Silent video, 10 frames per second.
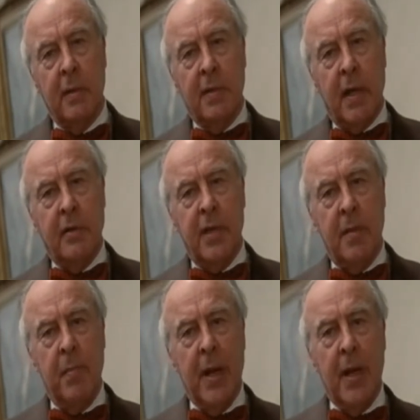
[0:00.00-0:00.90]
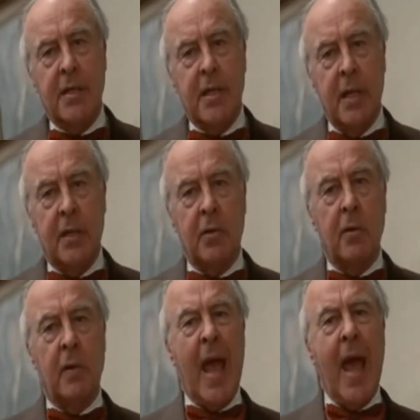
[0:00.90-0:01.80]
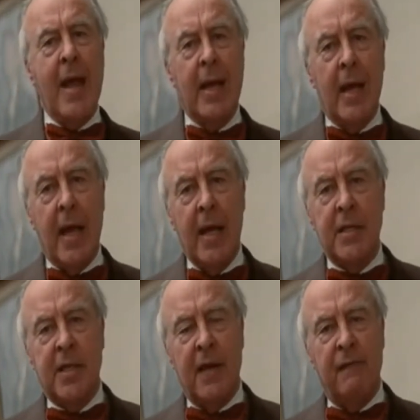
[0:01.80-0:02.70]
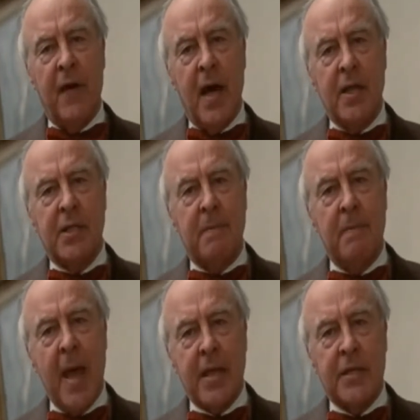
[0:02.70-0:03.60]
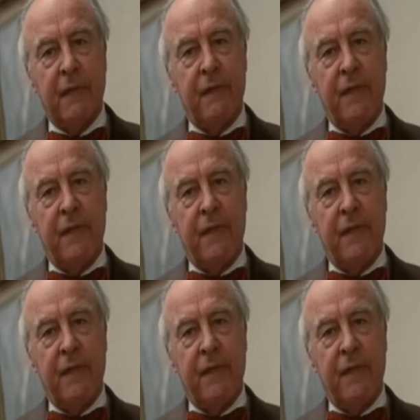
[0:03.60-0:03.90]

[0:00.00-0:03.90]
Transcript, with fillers: Without the ability to analyze that vast mass of